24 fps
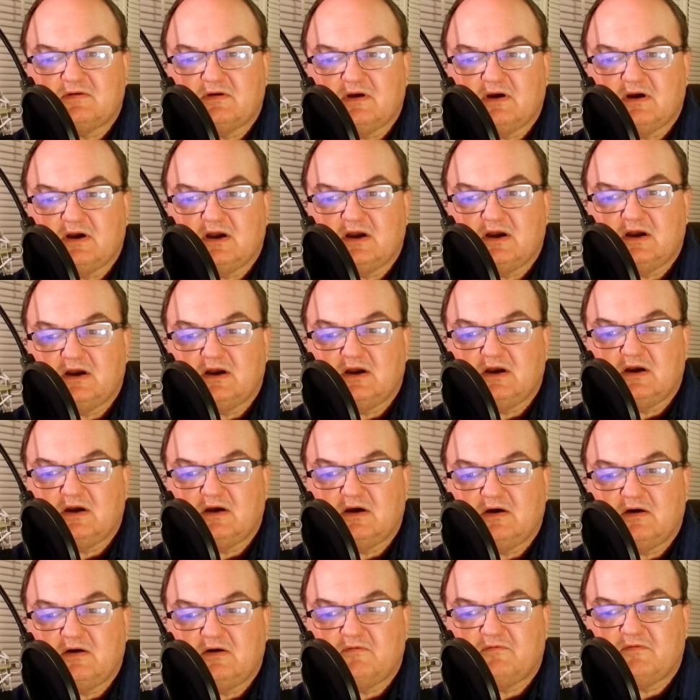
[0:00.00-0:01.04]

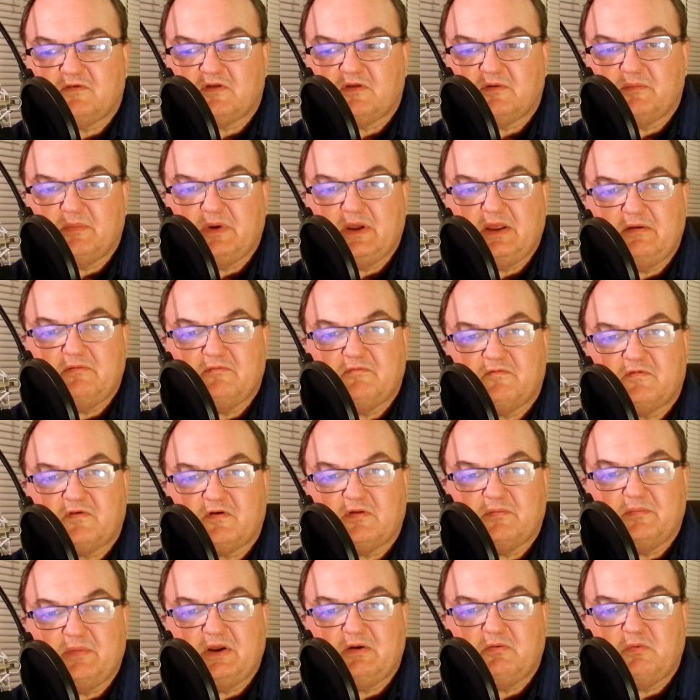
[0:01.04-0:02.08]
for
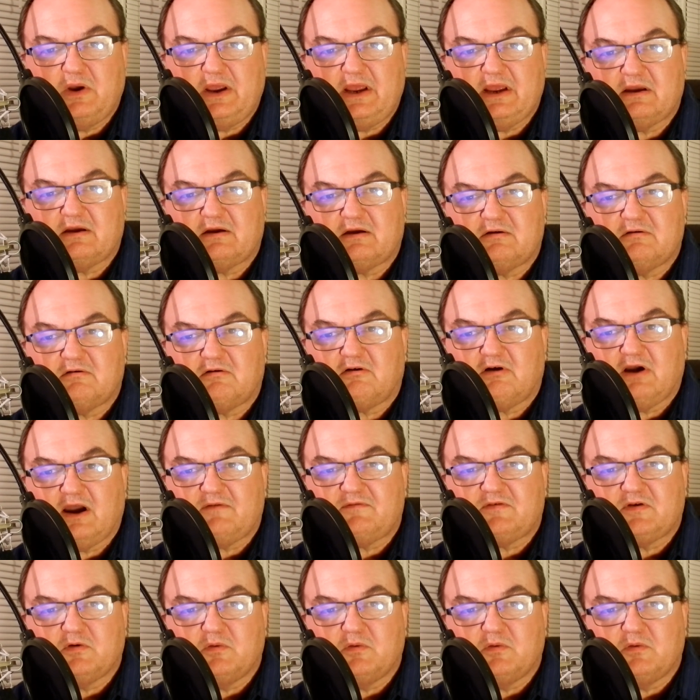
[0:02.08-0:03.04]
the midweek, or after